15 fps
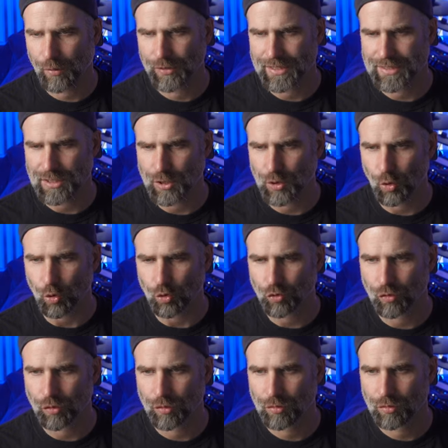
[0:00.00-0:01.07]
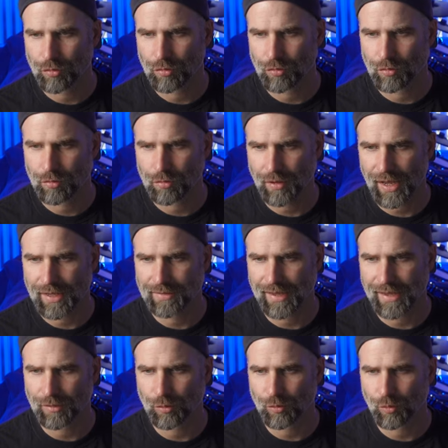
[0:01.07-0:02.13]
this is locked at
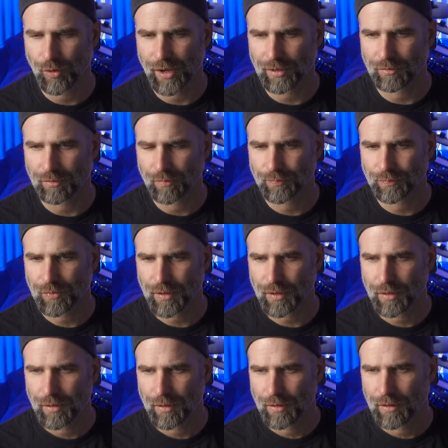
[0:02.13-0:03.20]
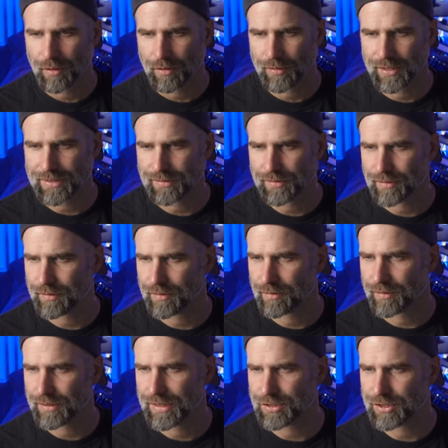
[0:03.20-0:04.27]
ten twelve. This
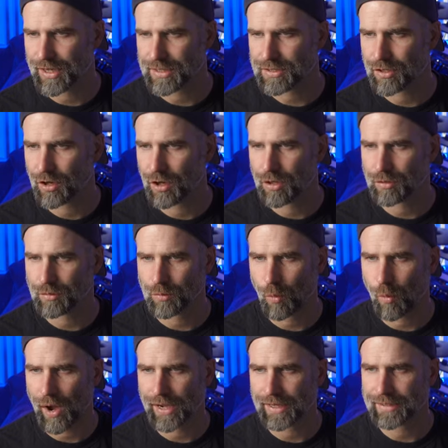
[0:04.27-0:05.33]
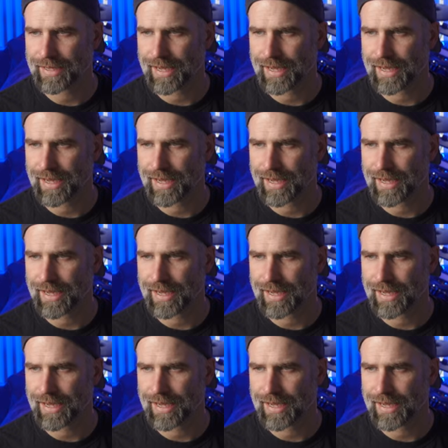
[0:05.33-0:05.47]
is just a wild